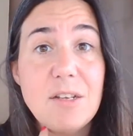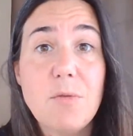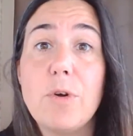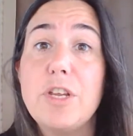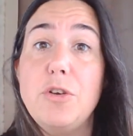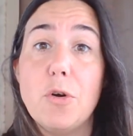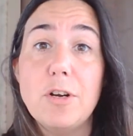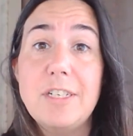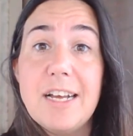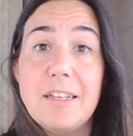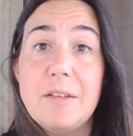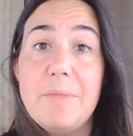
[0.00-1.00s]
and what you're
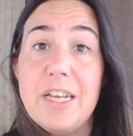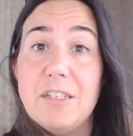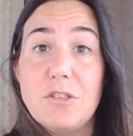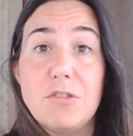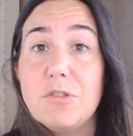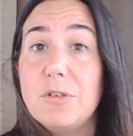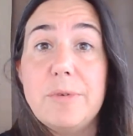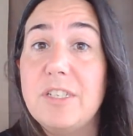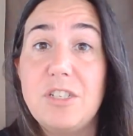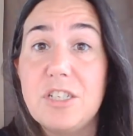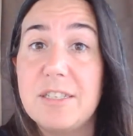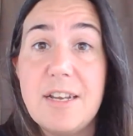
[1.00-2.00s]
telling me is true is
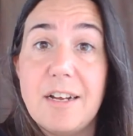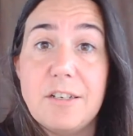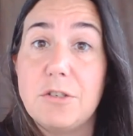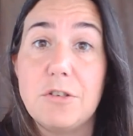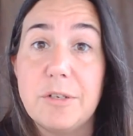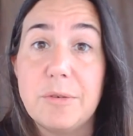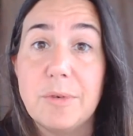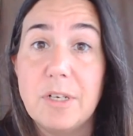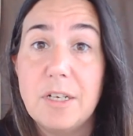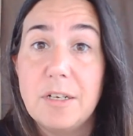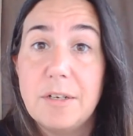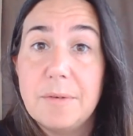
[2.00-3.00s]
just not true.
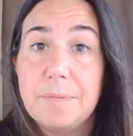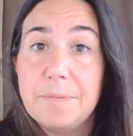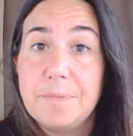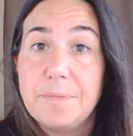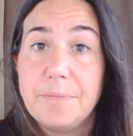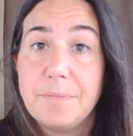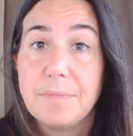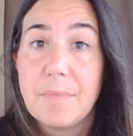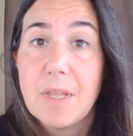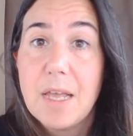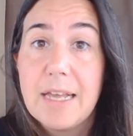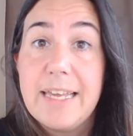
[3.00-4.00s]

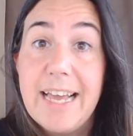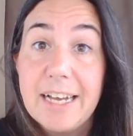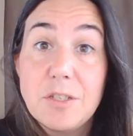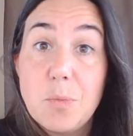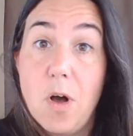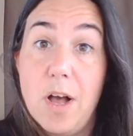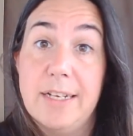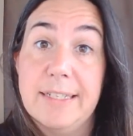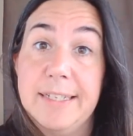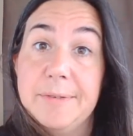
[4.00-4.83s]
Guess what?